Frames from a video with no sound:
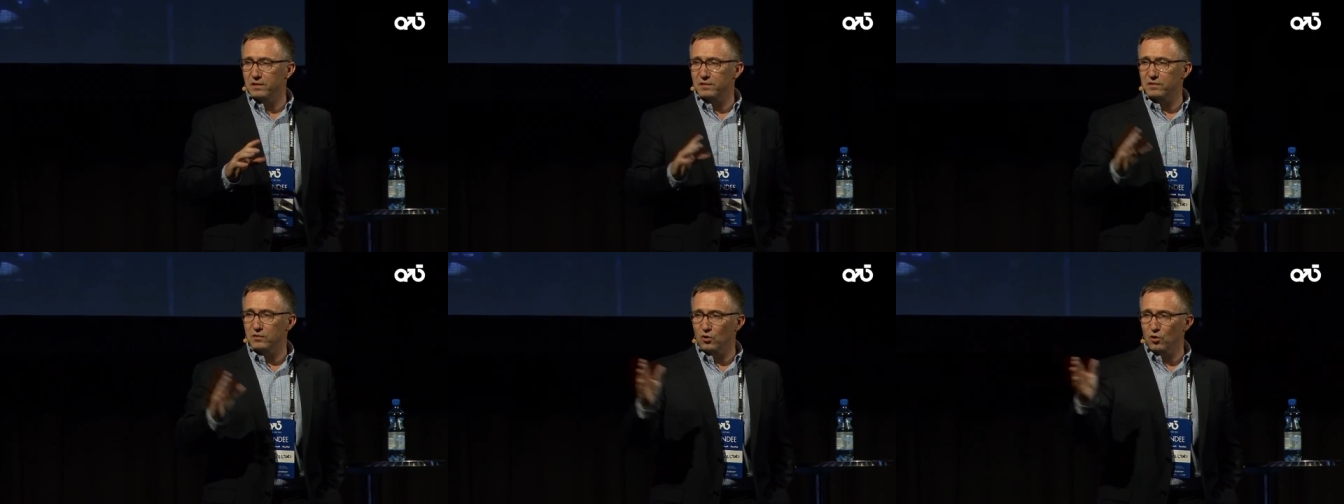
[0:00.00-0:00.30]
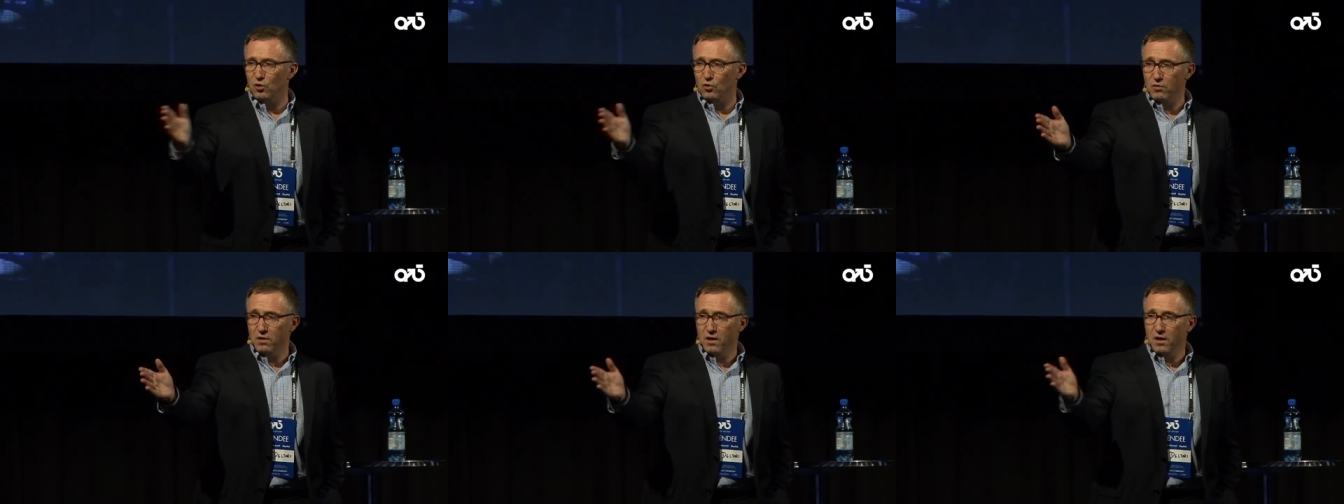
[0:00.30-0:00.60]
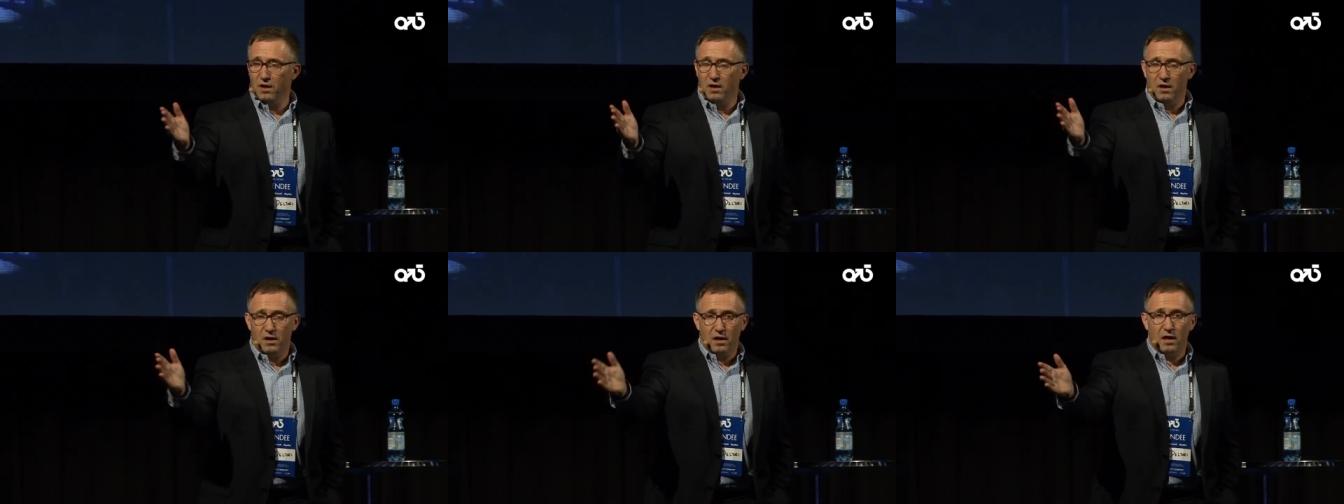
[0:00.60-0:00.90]
So
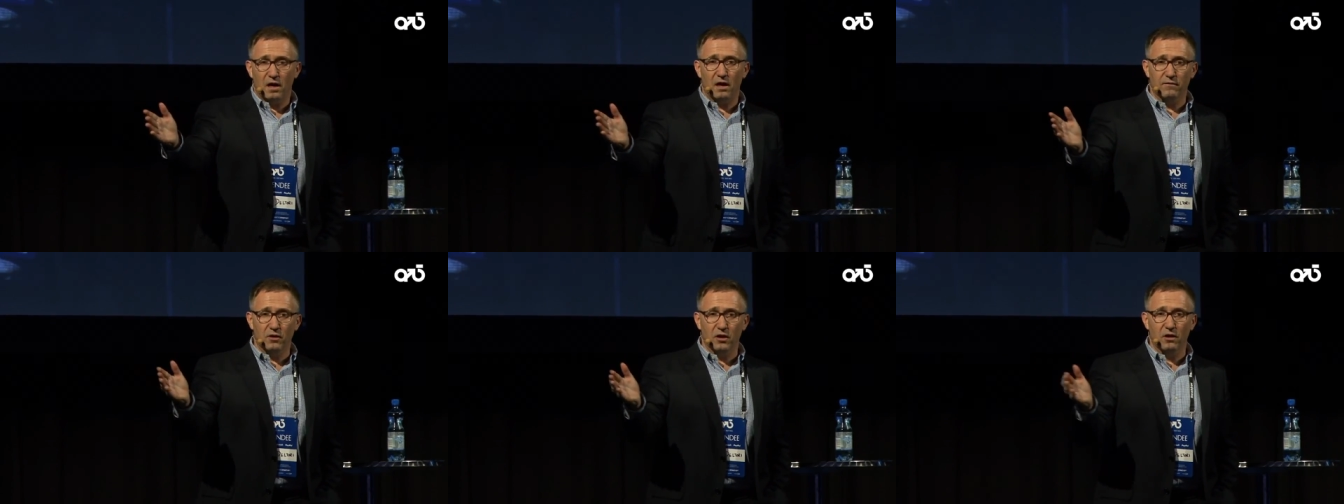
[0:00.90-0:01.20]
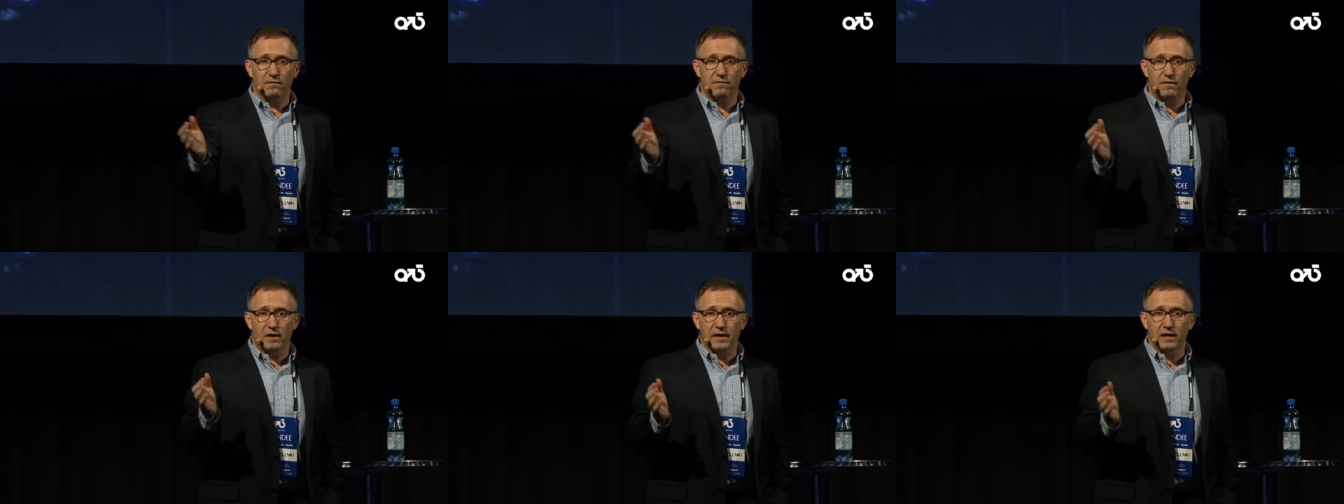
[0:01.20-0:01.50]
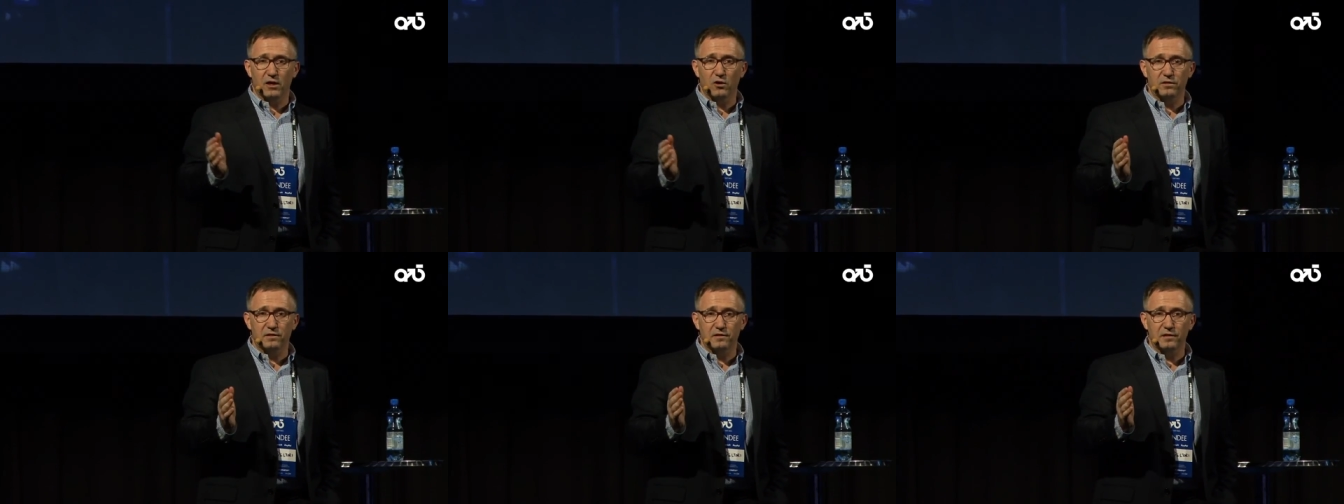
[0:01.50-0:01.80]
I've got a very
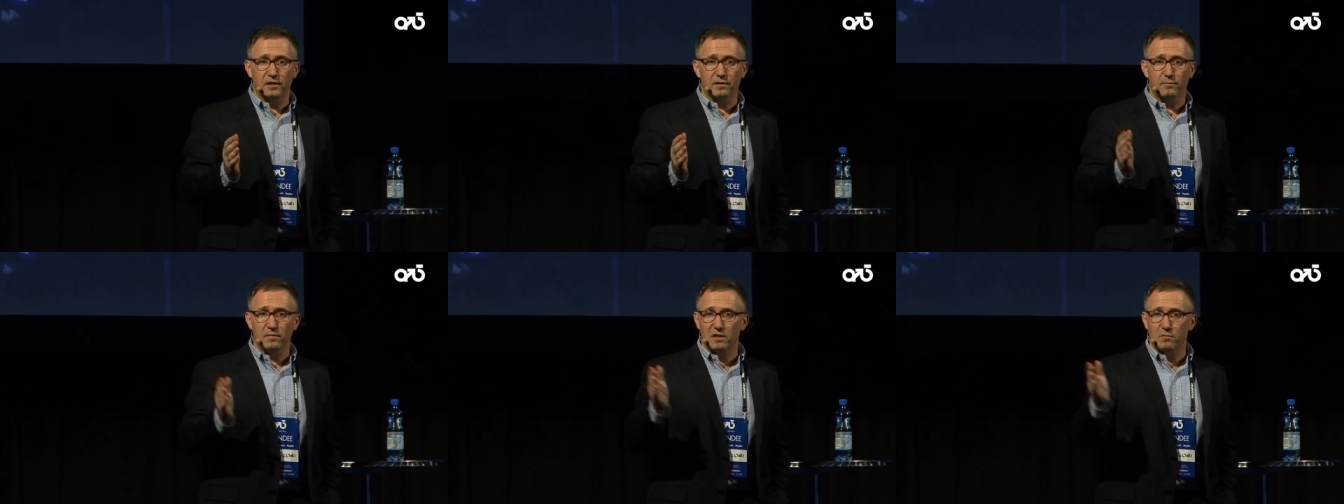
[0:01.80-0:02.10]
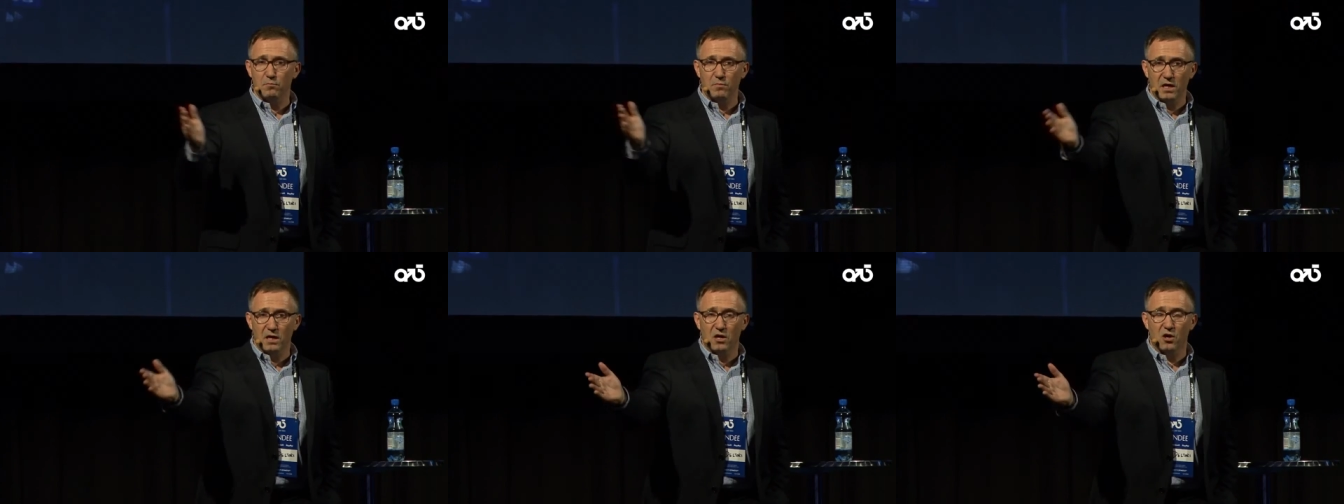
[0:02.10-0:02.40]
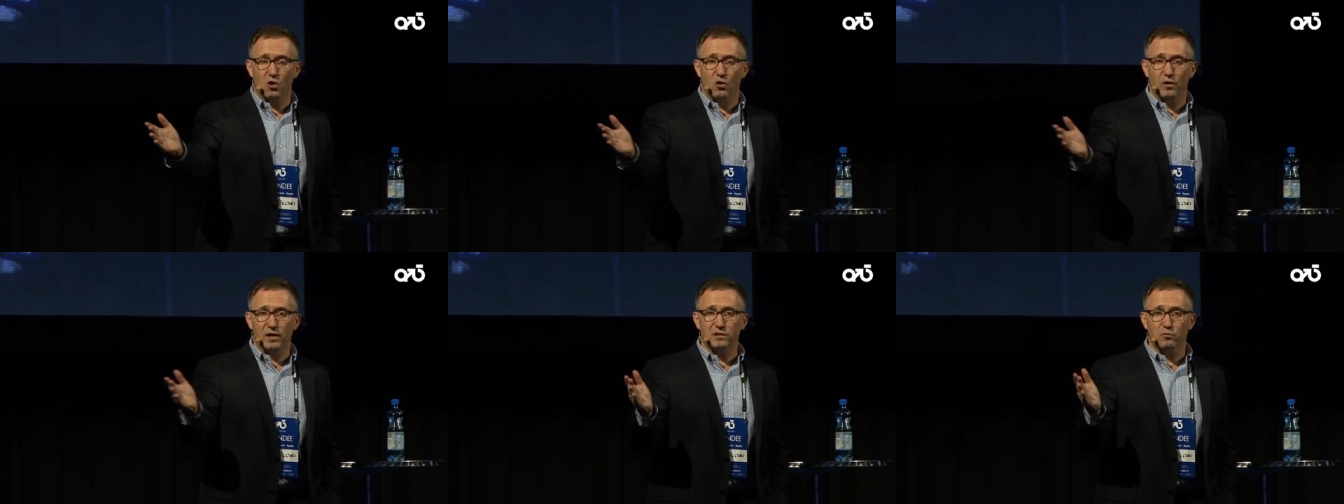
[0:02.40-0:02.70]
good team, and
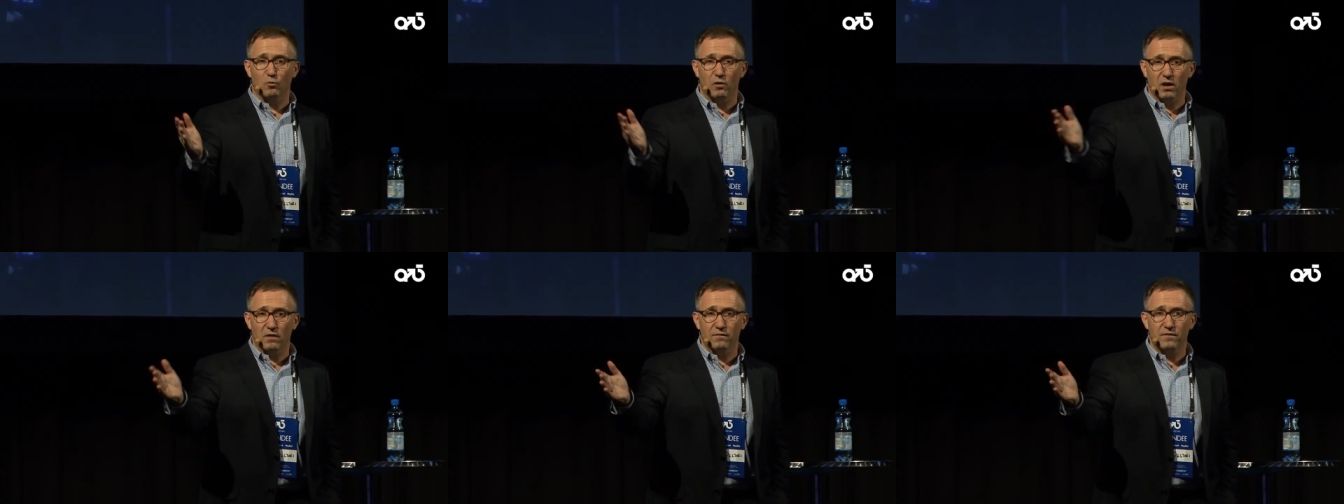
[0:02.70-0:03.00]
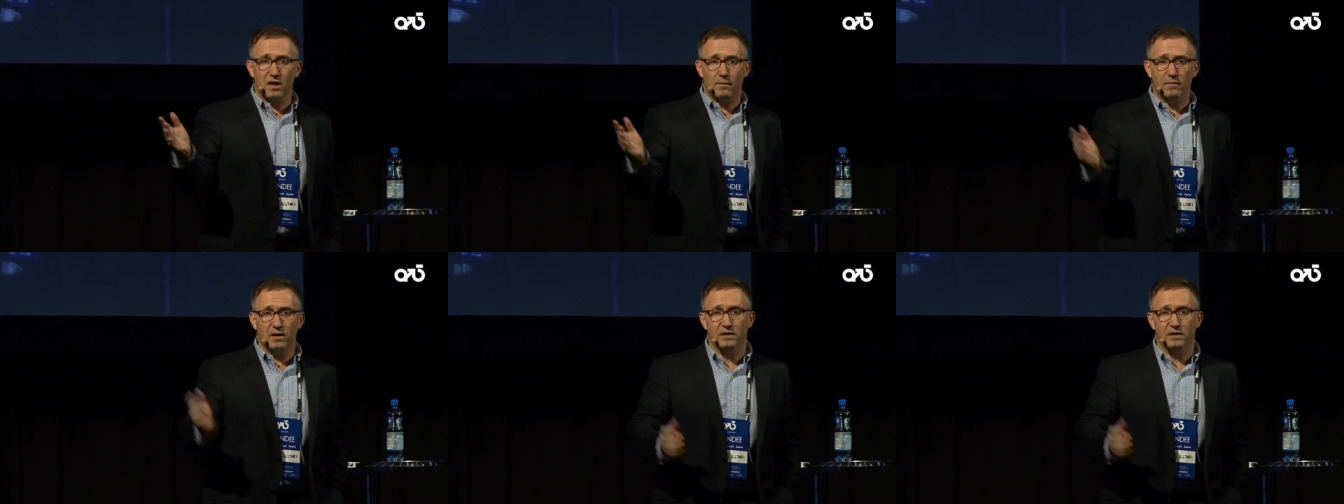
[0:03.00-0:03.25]
Mikko is one of them.